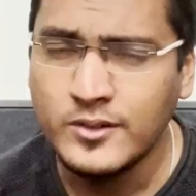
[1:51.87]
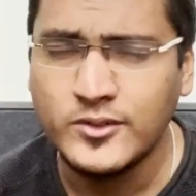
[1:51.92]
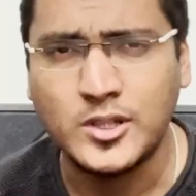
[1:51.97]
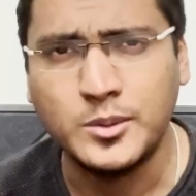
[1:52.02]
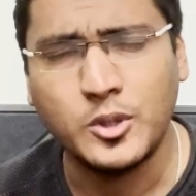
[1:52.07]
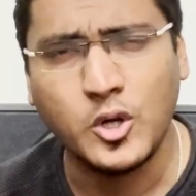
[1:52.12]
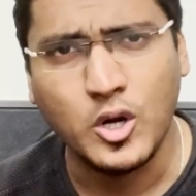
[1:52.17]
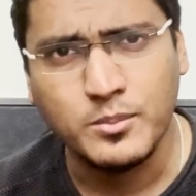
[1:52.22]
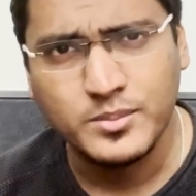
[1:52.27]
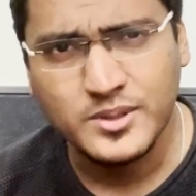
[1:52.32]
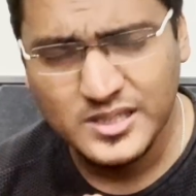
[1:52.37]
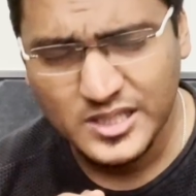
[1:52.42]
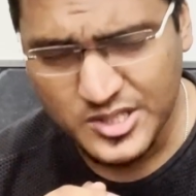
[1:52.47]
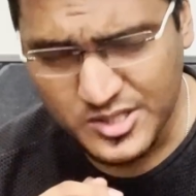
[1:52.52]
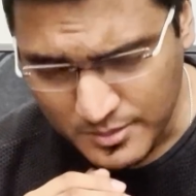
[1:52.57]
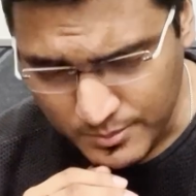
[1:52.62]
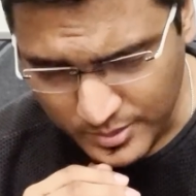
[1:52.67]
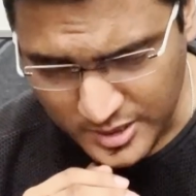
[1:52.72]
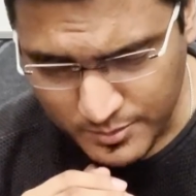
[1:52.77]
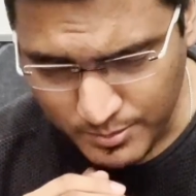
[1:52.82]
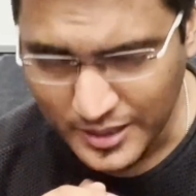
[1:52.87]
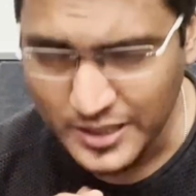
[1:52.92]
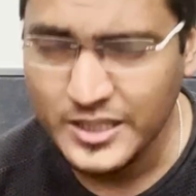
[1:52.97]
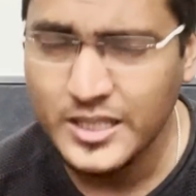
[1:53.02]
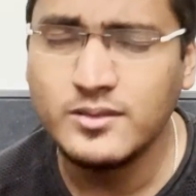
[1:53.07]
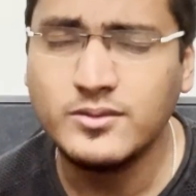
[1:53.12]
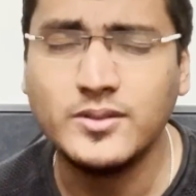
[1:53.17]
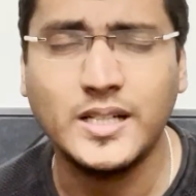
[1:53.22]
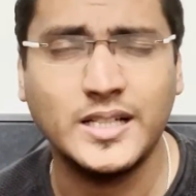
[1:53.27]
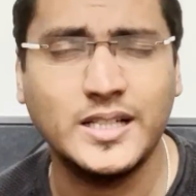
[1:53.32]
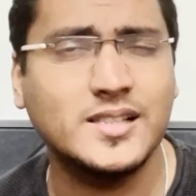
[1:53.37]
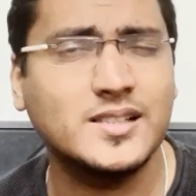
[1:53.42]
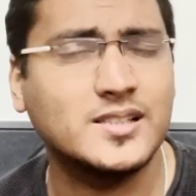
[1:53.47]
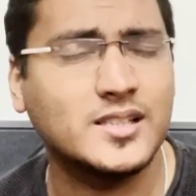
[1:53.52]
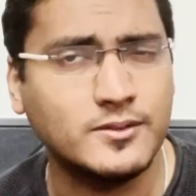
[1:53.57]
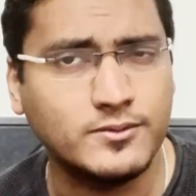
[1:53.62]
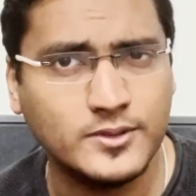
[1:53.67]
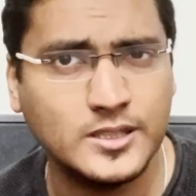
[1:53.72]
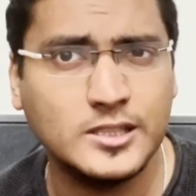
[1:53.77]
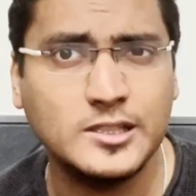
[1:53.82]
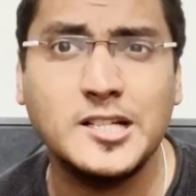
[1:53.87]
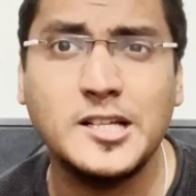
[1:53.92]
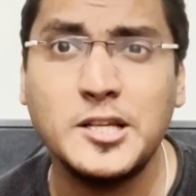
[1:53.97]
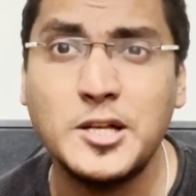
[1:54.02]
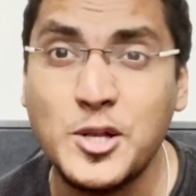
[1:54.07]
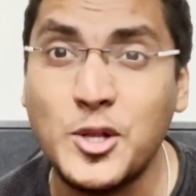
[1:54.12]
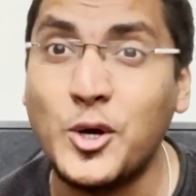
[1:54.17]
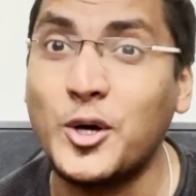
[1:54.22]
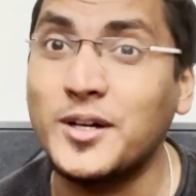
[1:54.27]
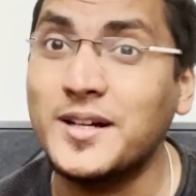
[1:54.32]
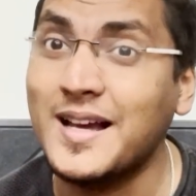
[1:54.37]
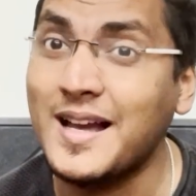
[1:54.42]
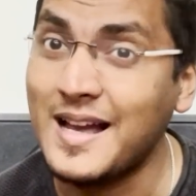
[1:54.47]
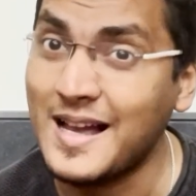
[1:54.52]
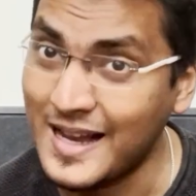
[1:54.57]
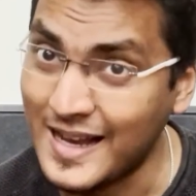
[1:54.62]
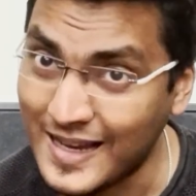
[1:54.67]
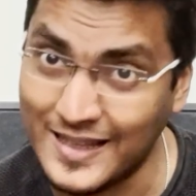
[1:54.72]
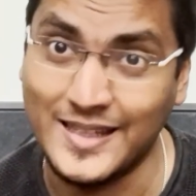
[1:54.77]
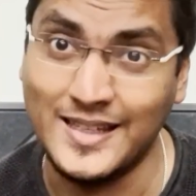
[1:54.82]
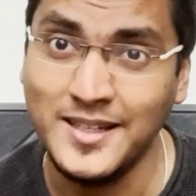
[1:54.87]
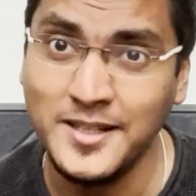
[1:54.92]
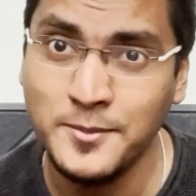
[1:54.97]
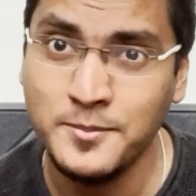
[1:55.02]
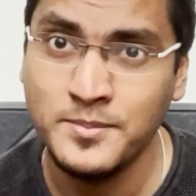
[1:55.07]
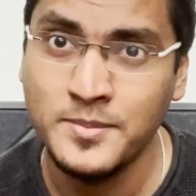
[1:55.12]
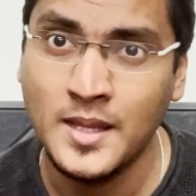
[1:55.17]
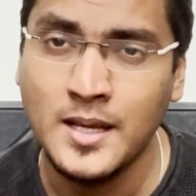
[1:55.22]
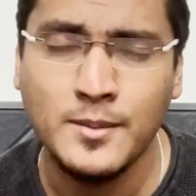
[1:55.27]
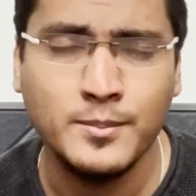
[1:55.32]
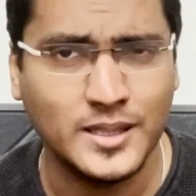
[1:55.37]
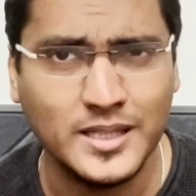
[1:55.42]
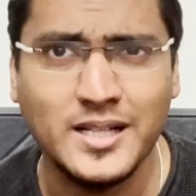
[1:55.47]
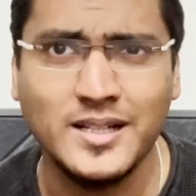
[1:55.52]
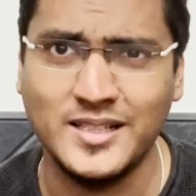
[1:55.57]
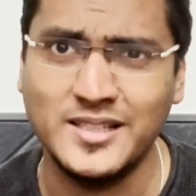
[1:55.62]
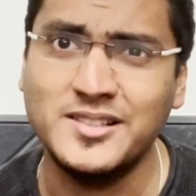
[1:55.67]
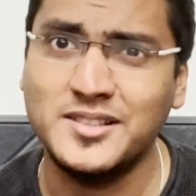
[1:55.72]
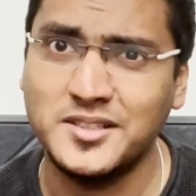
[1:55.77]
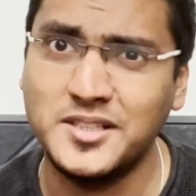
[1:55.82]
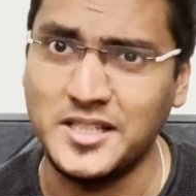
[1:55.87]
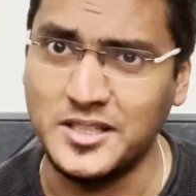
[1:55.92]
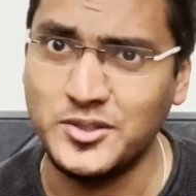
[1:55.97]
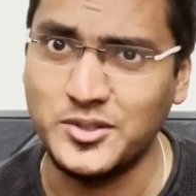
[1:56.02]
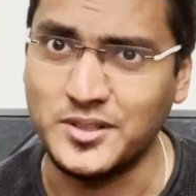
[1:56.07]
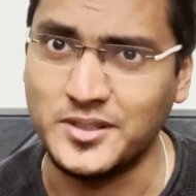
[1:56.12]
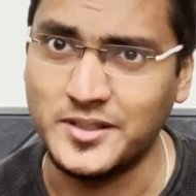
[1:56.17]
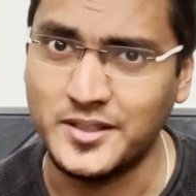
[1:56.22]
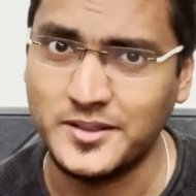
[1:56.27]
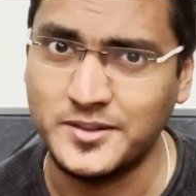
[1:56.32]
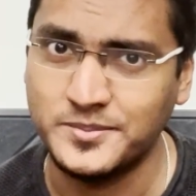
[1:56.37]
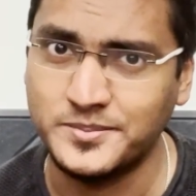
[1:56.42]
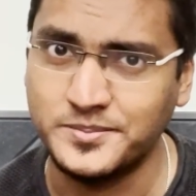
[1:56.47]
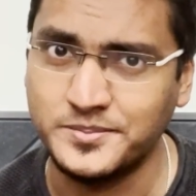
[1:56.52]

From a compensation perspective, it is definitely not high, but it is decent.